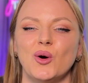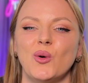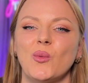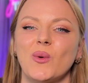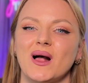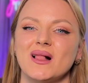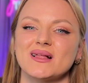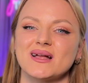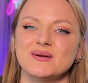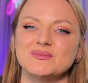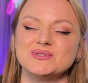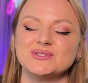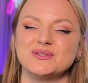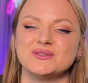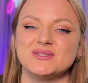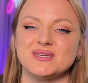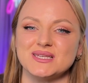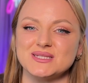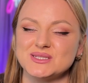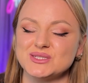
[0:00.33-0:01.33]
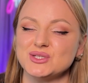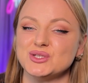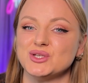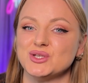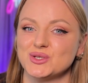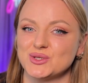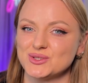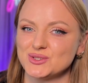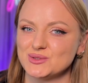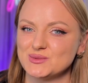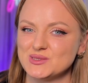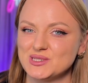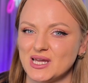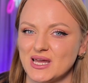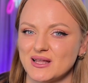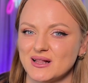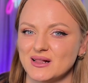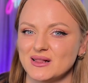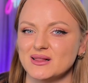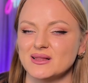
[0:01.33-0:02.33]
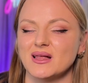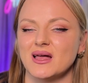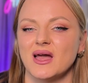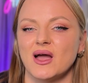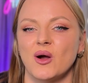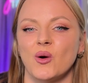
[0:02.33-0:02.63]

welcome to this YouTube channel